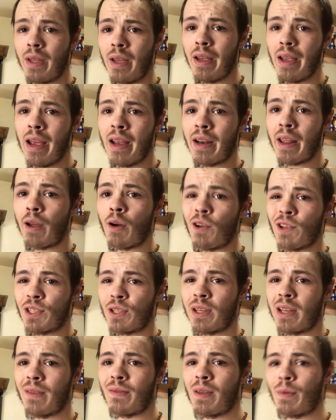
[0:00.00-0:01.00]
and I also
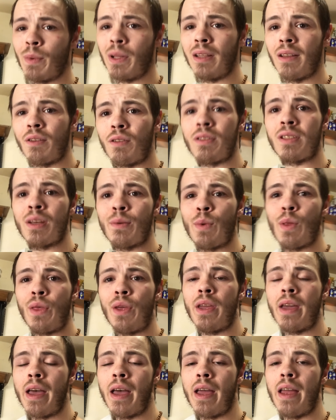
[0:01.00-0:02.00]
give them a little
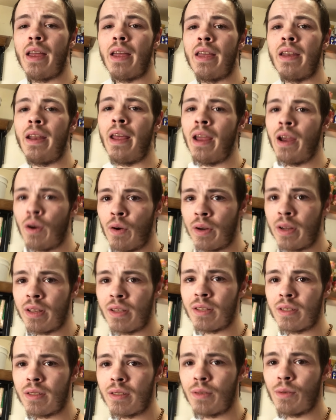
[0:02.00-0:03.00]
Timothy hay in
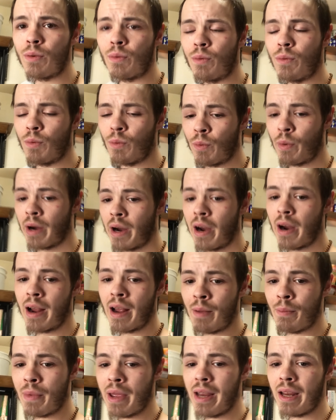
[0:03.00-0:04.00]
areas where
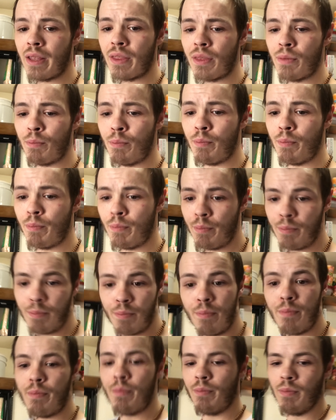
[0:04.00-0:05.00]
I make
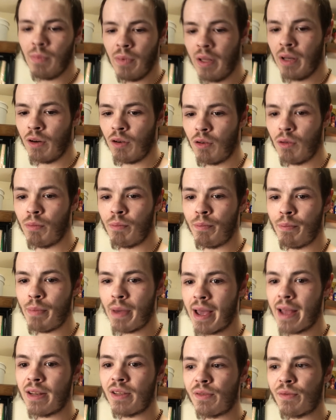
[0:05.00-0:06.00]
little
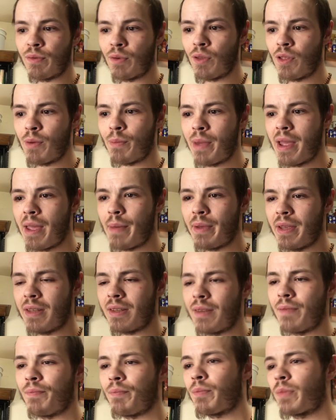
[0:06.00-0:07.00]
beds for their babies.
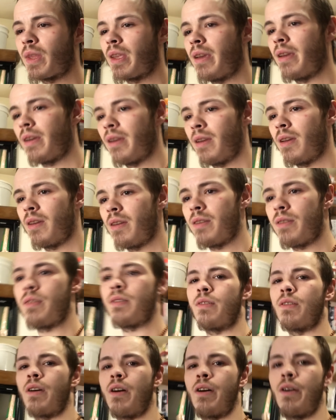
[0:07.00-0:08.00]

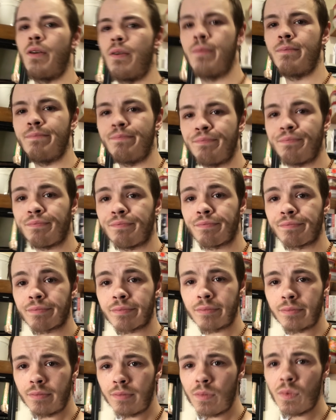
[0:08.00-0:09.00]
So
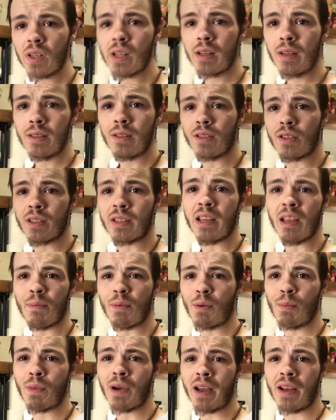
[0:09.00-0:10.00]
just keep
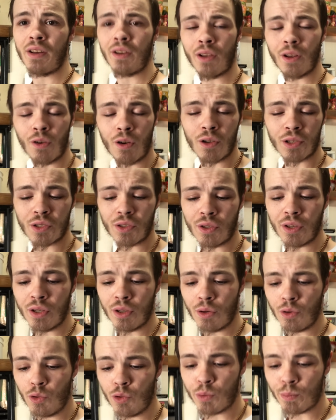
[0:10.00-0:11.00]
in mind, you can also
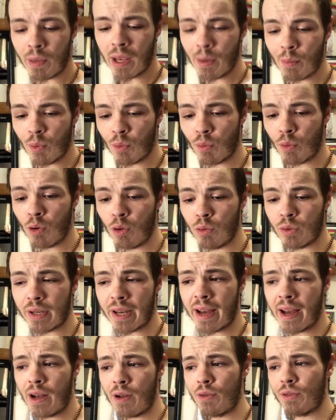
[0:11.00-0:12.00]
use paper roll
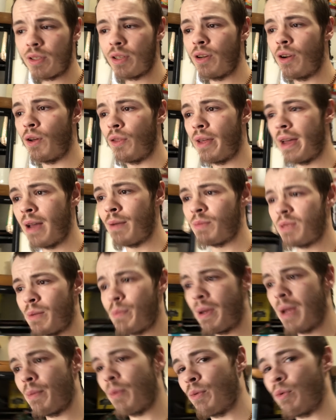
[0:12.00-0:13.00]
towels, you know, the empty
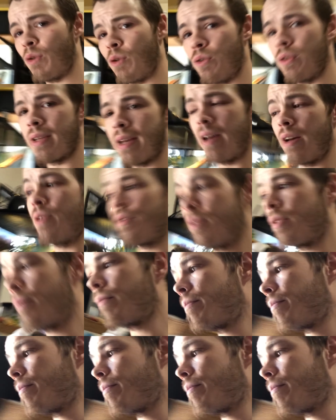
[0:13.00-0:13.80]
paper roll towels.